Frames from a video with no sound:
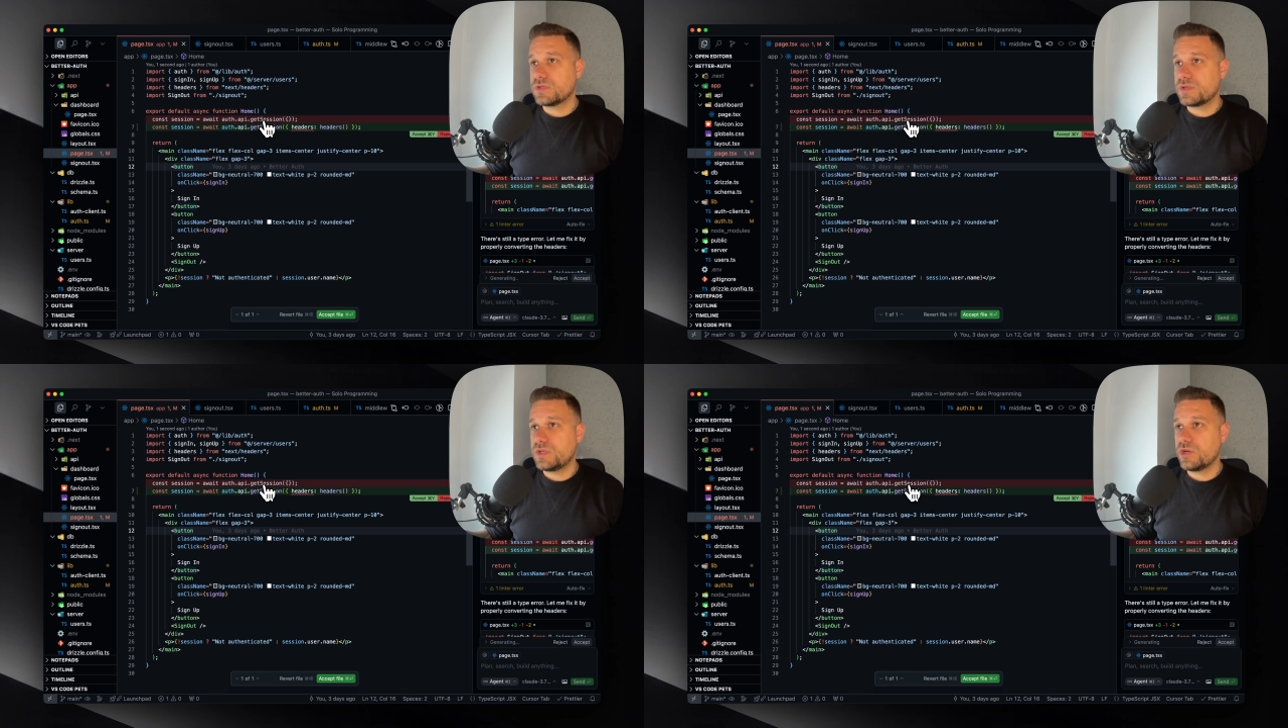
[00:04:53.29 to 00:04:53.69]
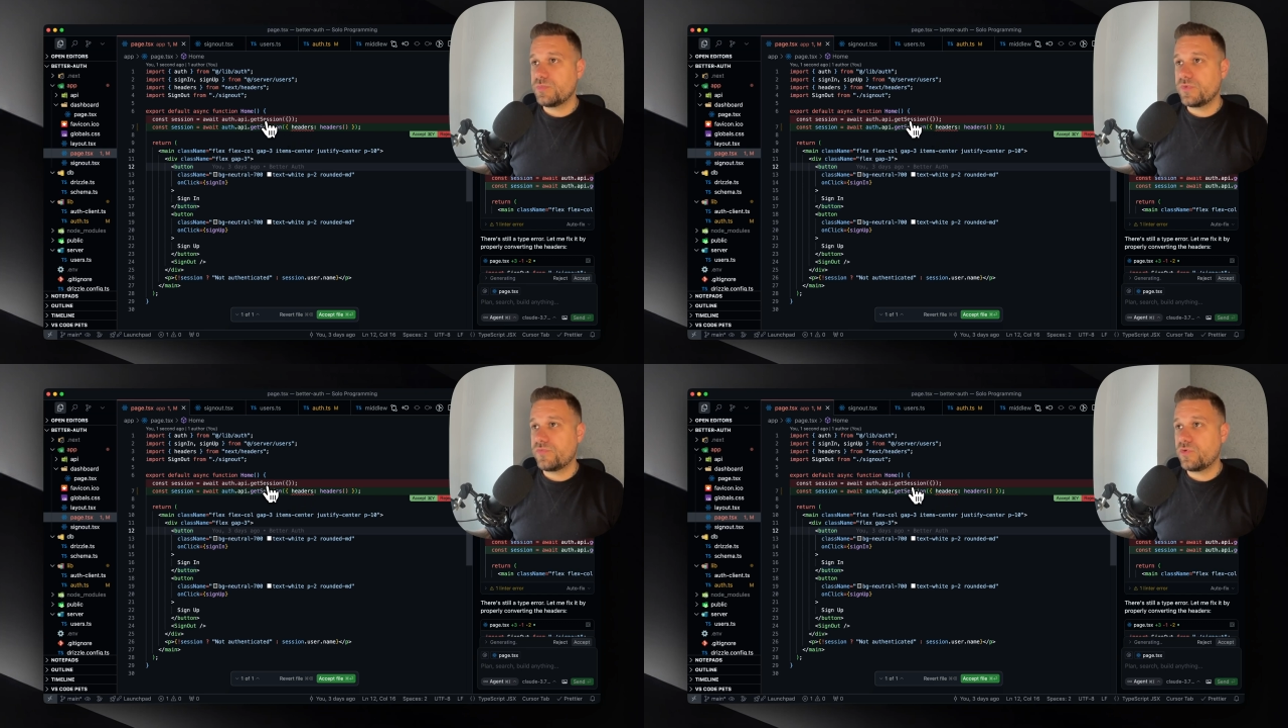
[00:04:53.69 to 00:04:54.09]
here
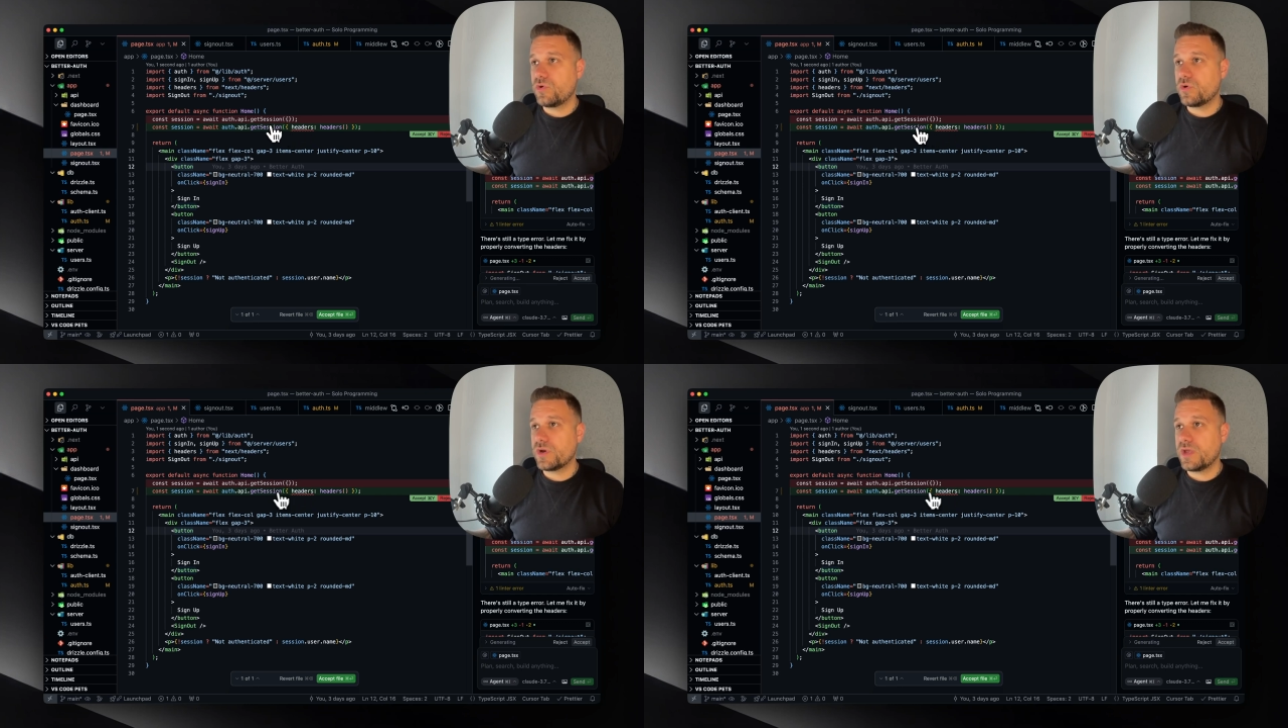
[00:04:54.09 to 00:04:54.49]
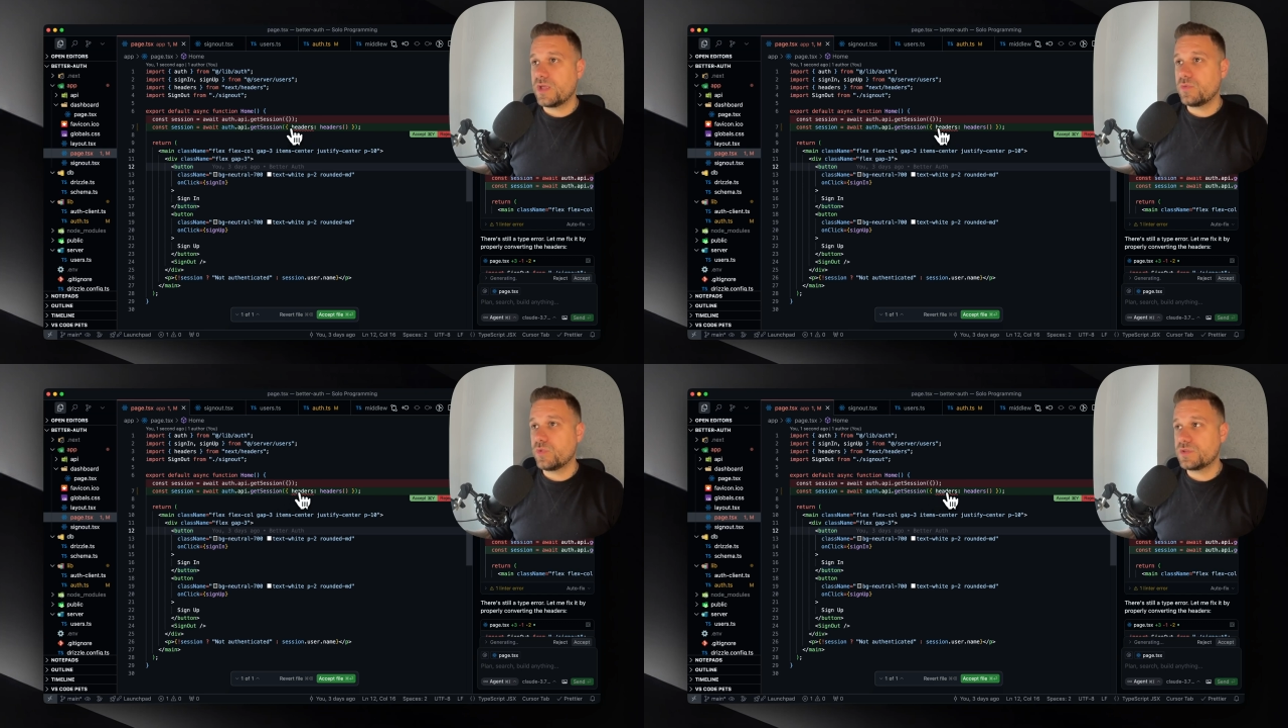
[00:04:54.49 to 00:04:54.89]
before
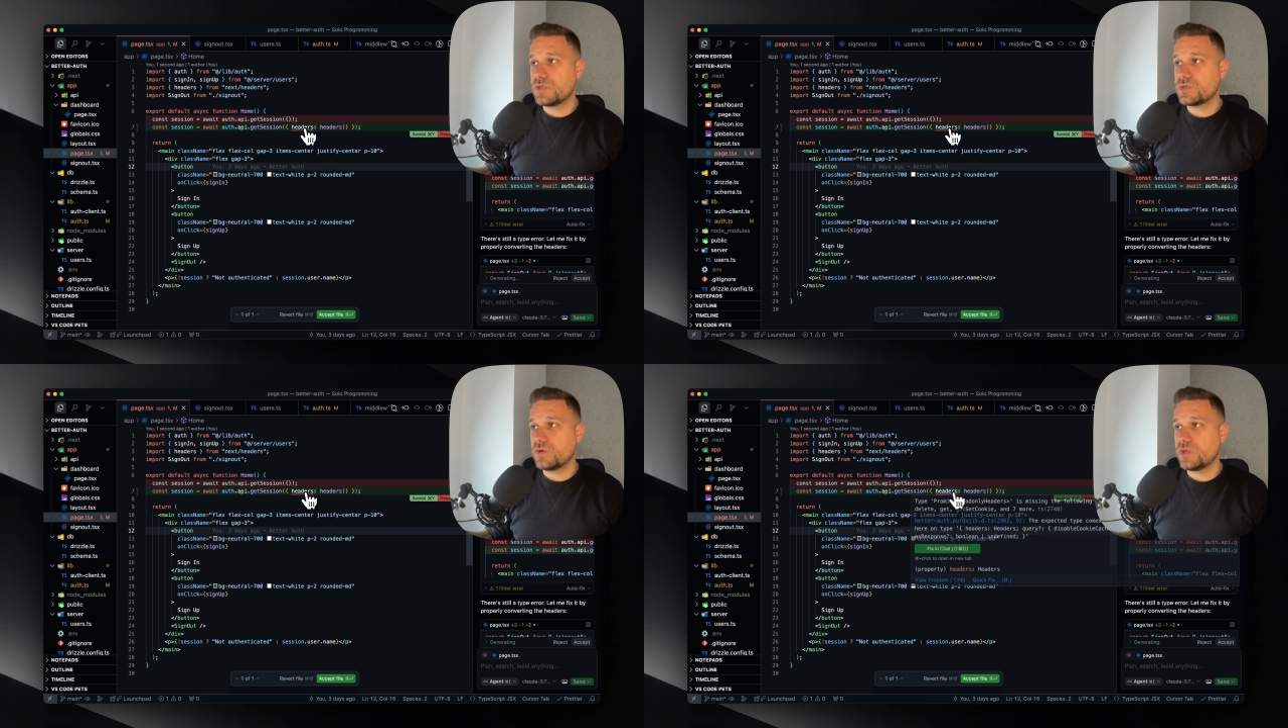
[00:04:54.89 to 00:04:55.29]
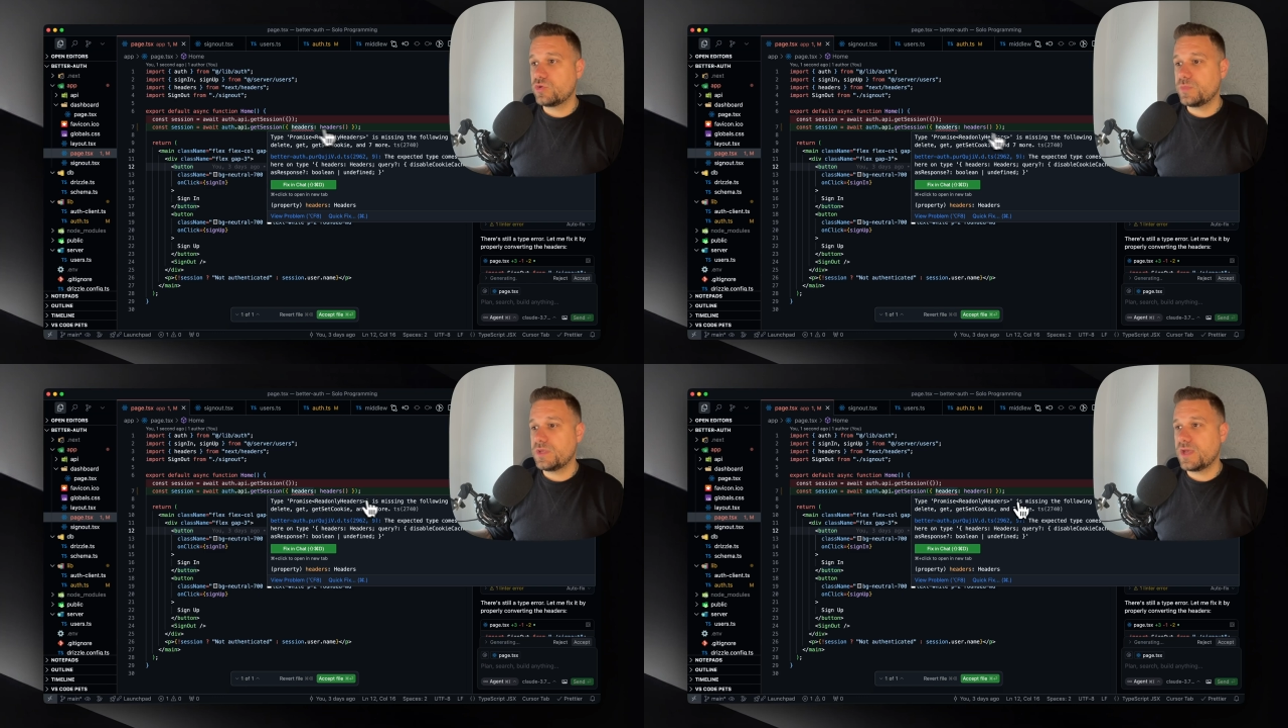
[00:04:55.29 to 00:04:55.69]
and what is going
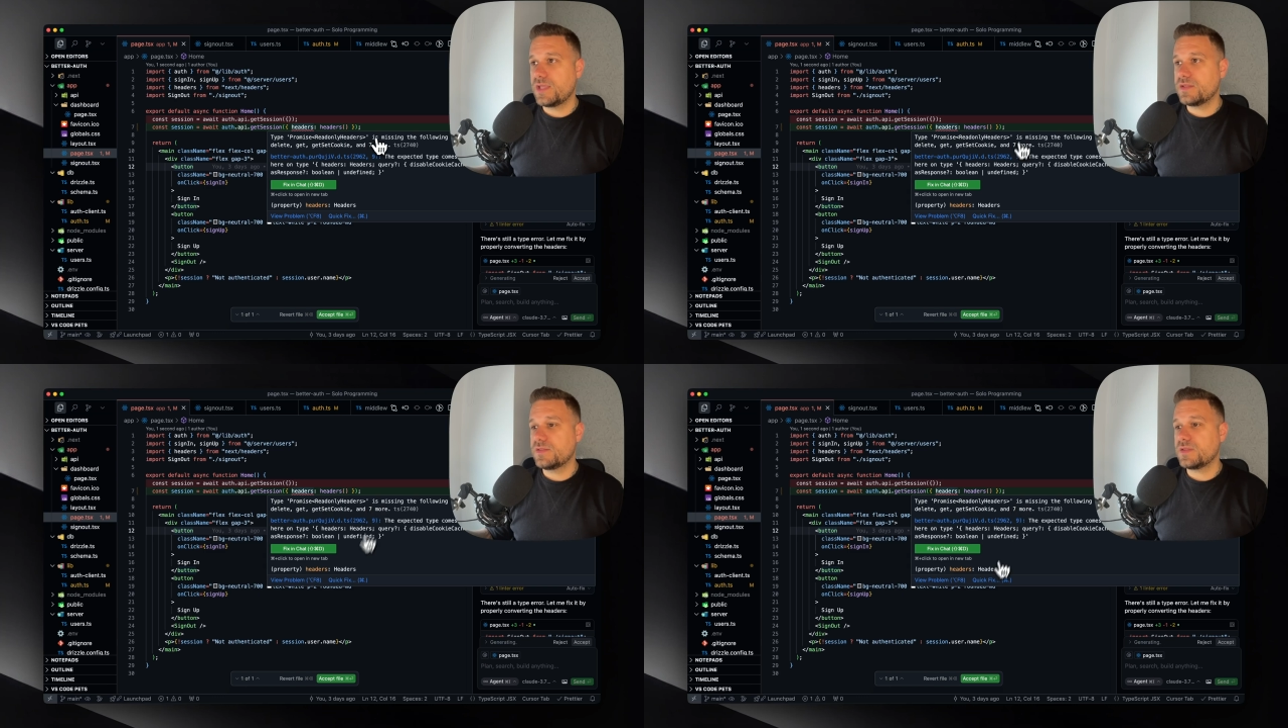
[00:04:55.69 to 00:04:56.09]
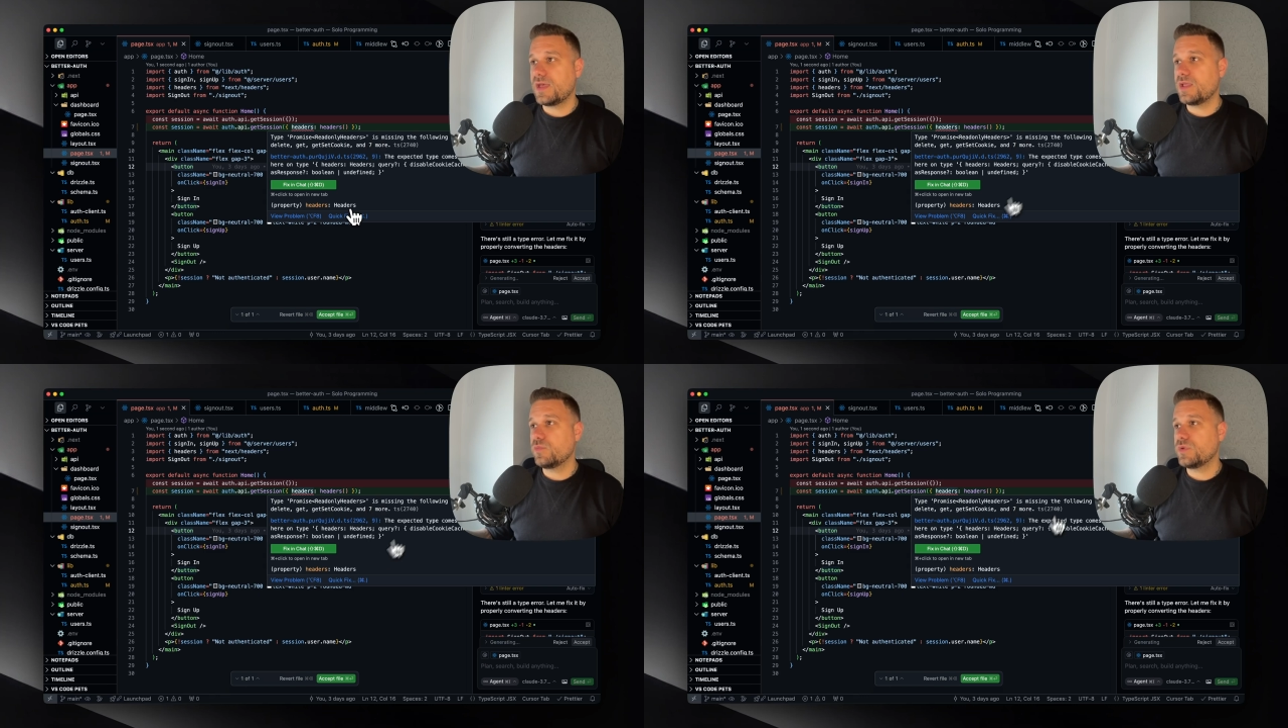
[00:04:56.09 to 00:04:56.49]
to be added,
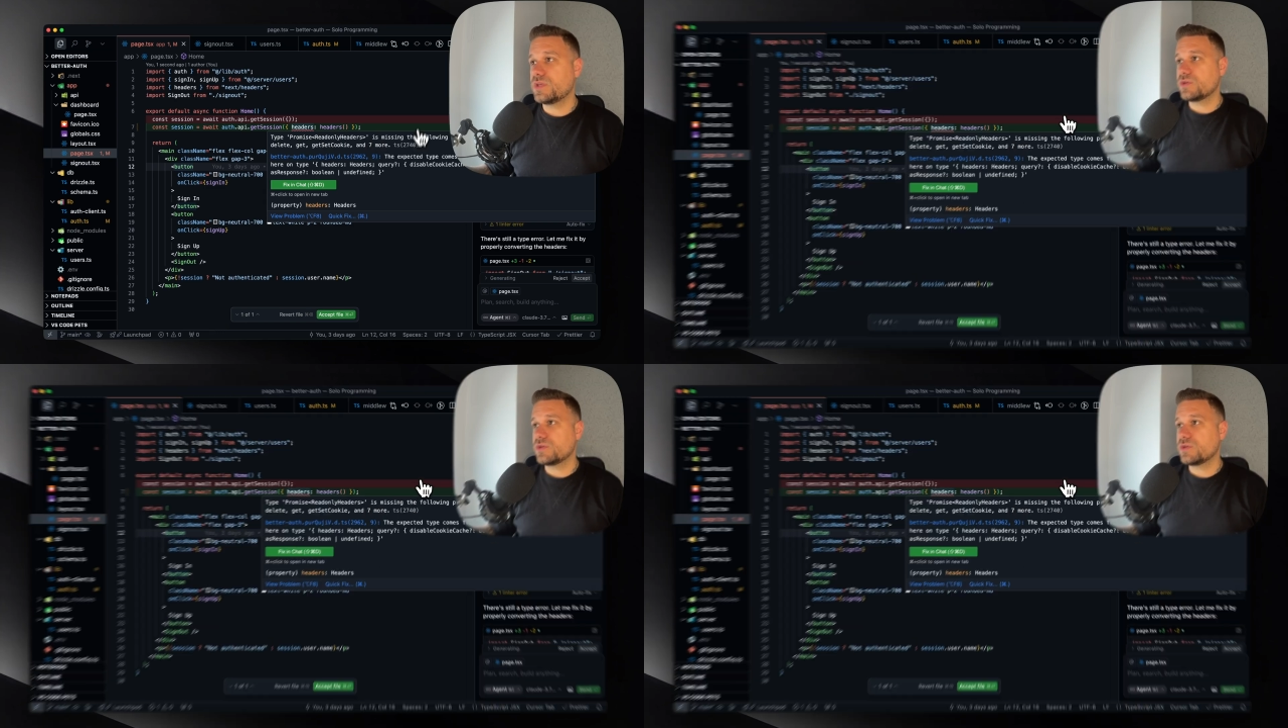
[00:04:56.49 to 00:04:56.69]
and we can